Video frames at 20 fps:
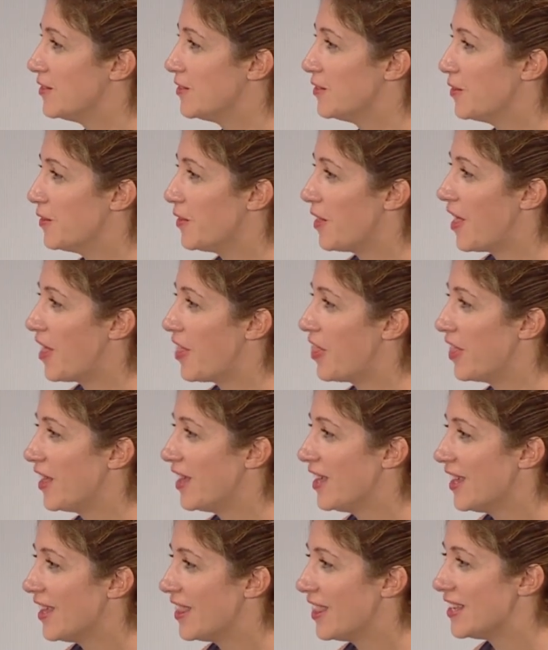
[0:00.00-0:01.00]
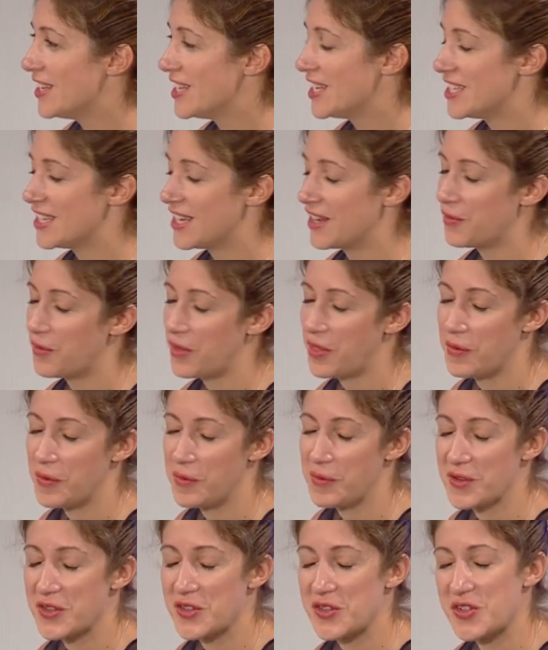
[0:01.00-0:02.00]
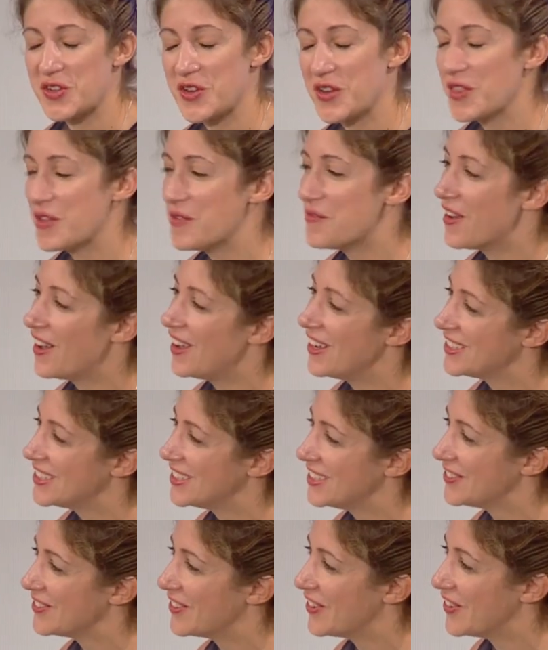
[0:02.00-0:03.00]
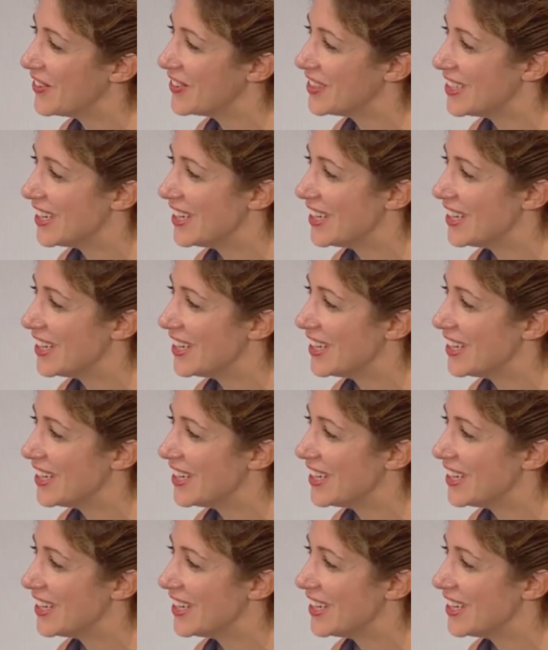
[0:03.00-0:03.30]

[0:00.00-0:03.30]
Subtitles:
to do their thing and then decide whether we want to join the party or not.